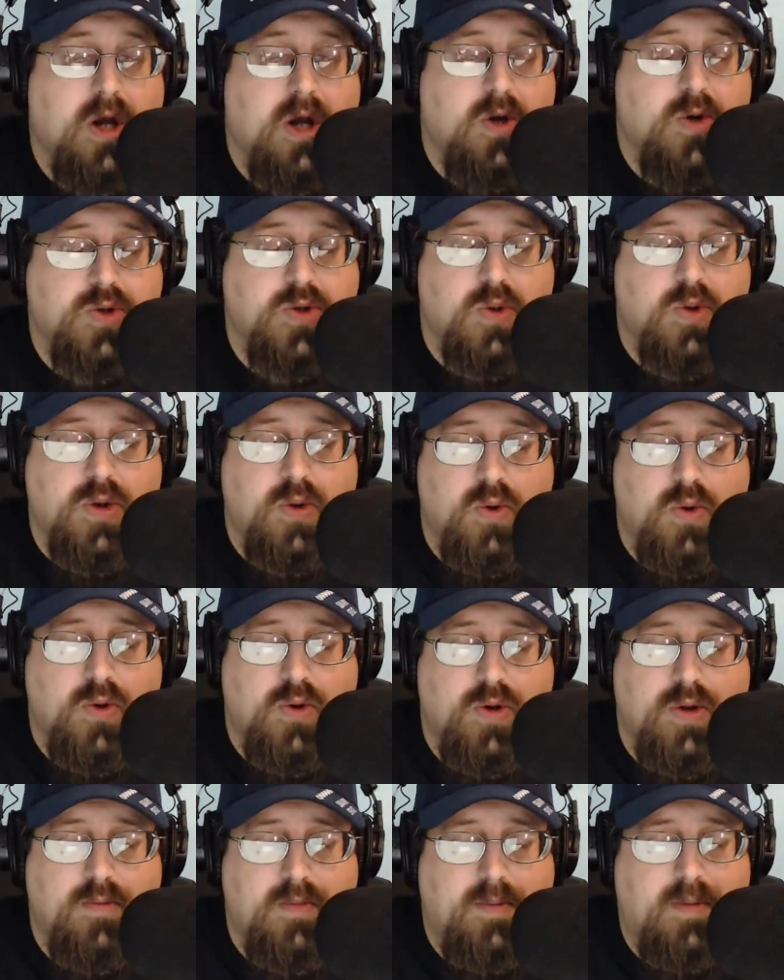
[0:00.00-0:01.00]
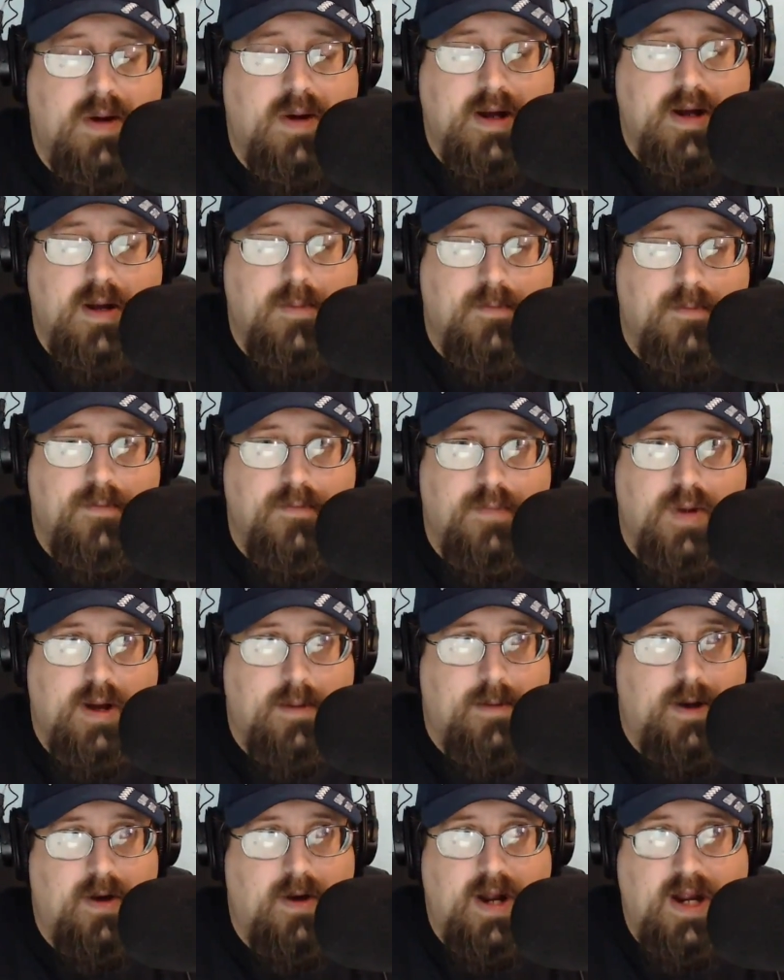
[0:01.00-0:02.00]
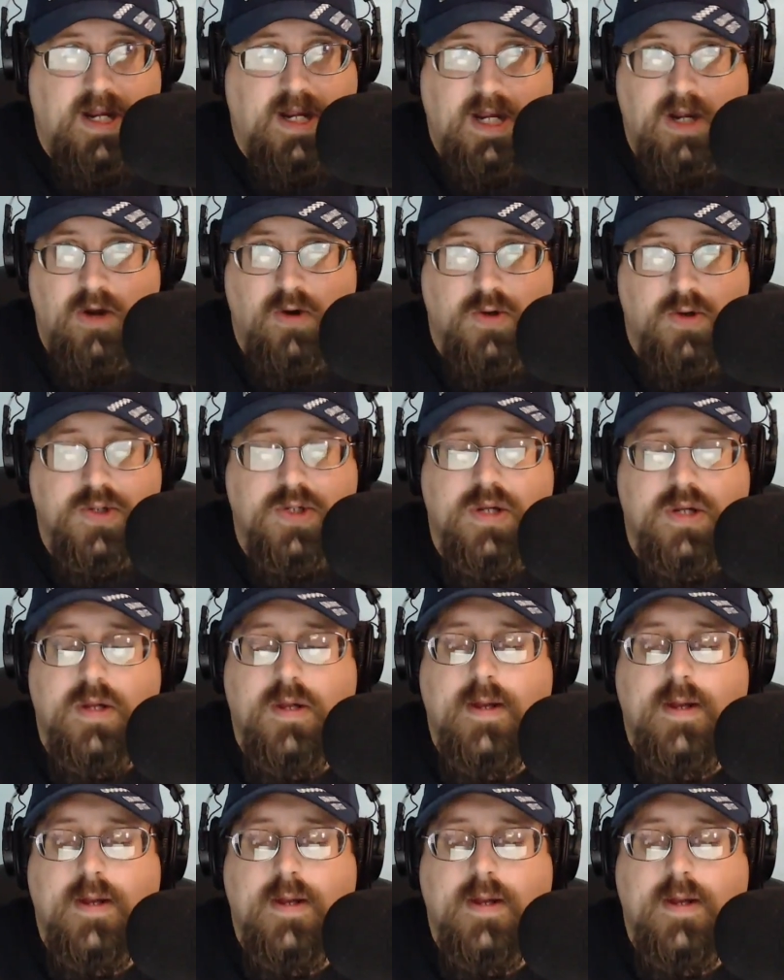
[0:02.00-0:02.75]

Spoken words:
who's only older than me by about 8 years.